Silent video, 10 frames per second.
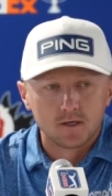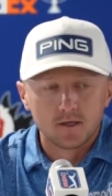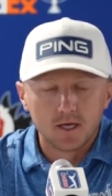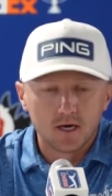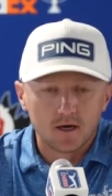
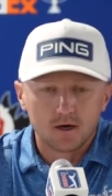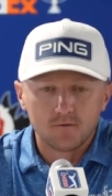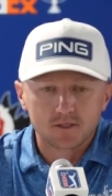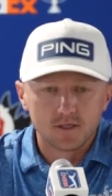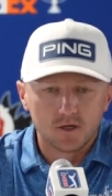Yeah,
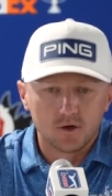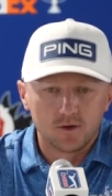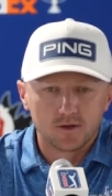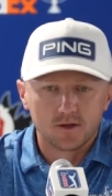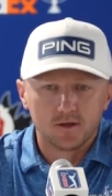obviously
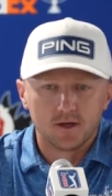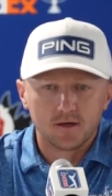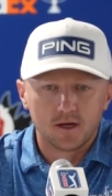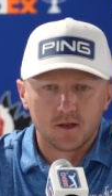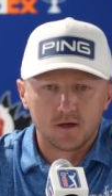know that that
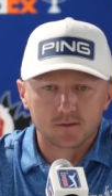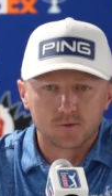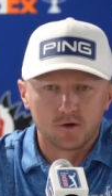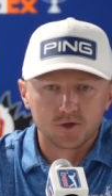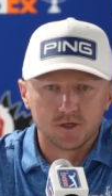deadline's
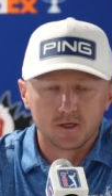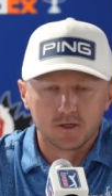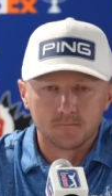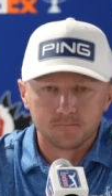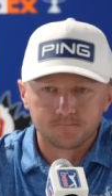approaching,
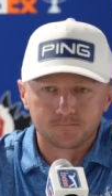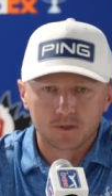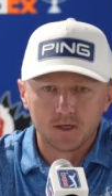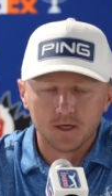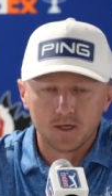and
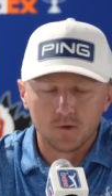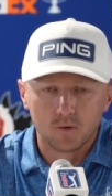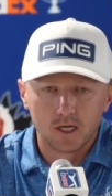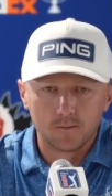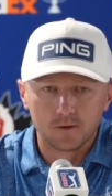
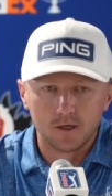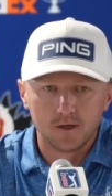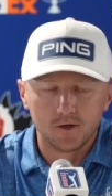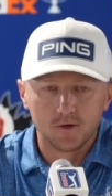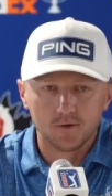what I'm going to need
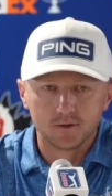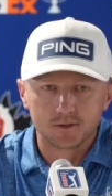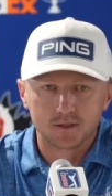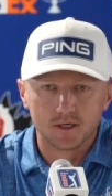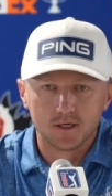to do
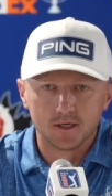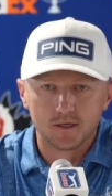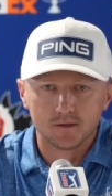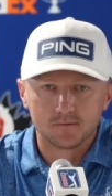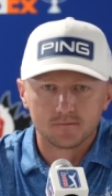is
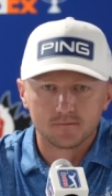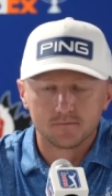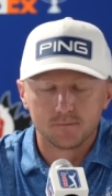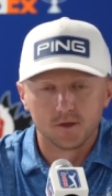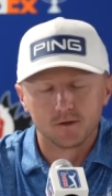
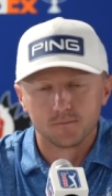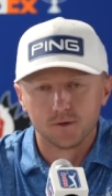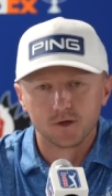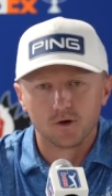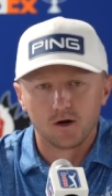play
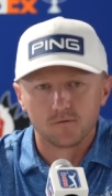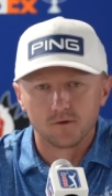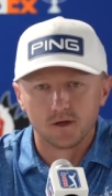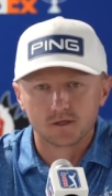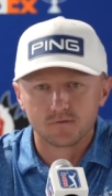great for
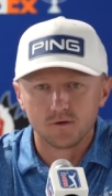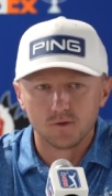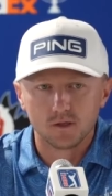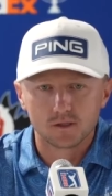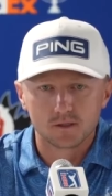the next few
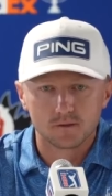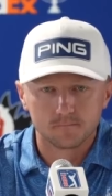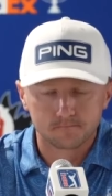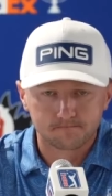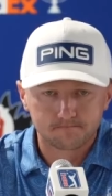weeks.
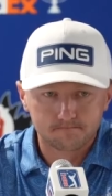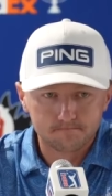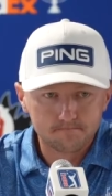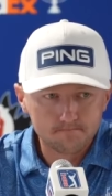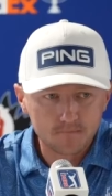And,
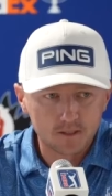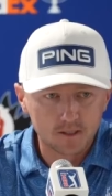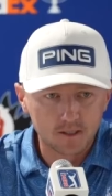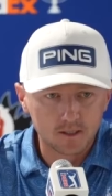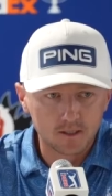it's
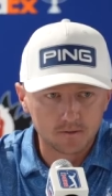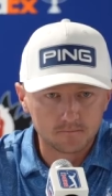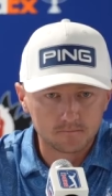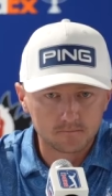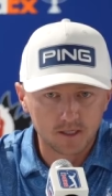
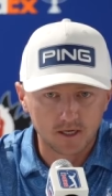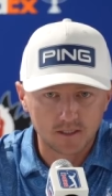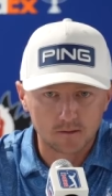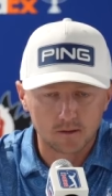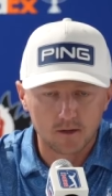on
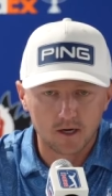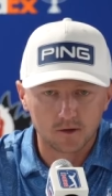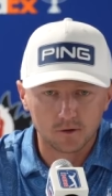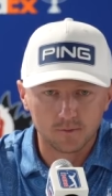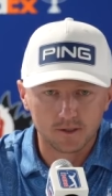my mind a
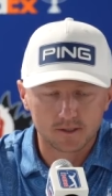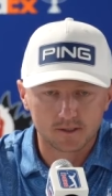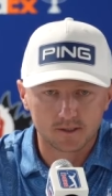little bit,